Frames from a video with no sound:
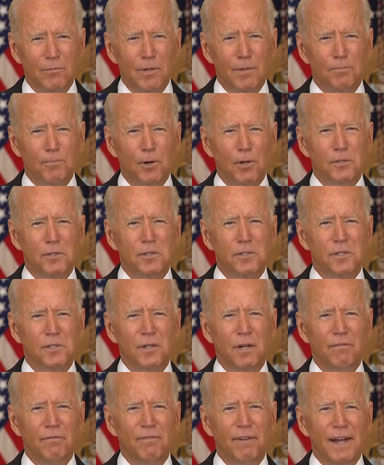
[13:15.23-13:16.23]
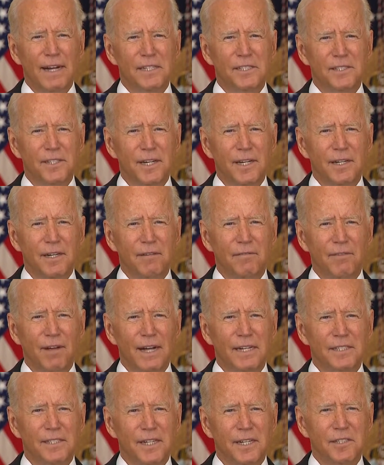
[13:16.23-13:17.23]
We purchased enough vaccine and
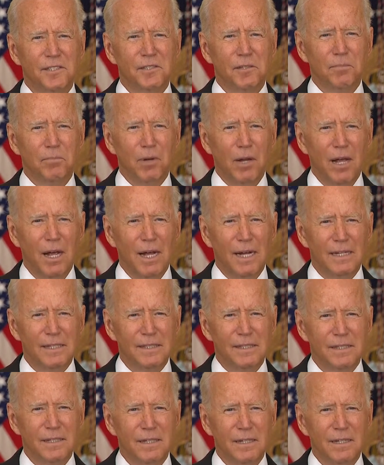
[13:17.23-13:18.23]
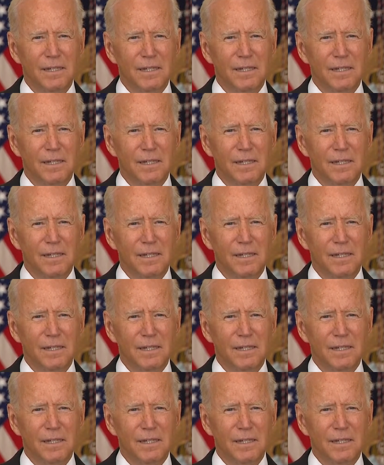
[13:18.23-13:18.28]
vaccine supplies